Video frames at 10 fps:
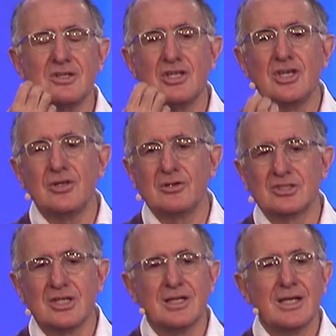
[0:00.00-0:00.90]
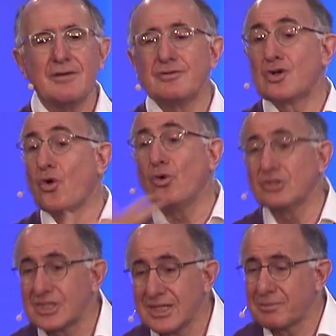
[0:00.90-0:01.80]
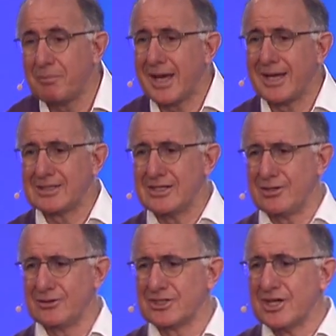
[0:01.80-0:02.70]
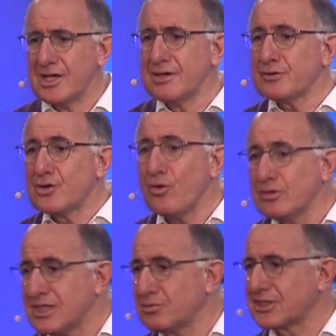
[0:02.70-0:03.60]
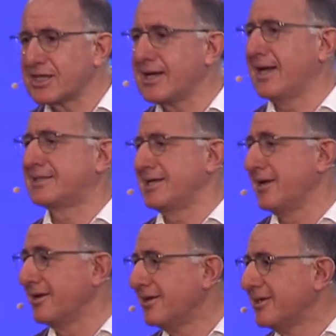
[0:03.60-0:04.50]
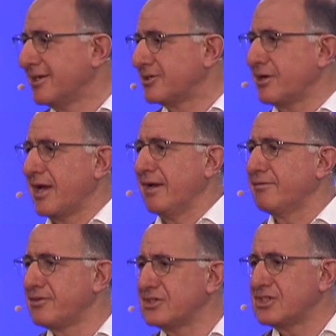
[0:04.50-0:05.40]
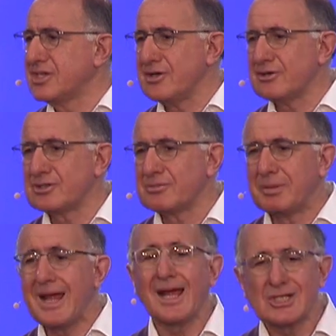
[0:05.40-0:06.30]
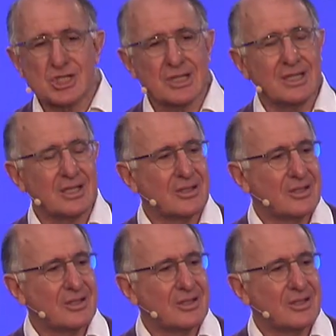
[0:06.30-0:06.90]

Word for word: news. Of course, there's bad news. Of course, it was gutting to have this news. But actually,